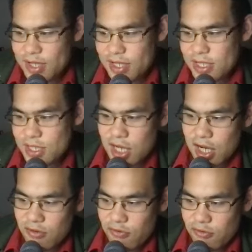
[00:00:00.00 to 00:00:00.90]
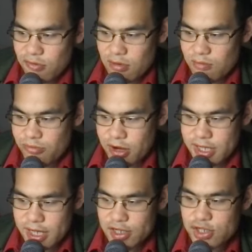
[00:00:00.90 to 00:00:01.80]
mean, this kind of
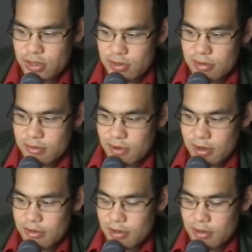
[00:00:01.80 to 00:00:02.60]
predation, right?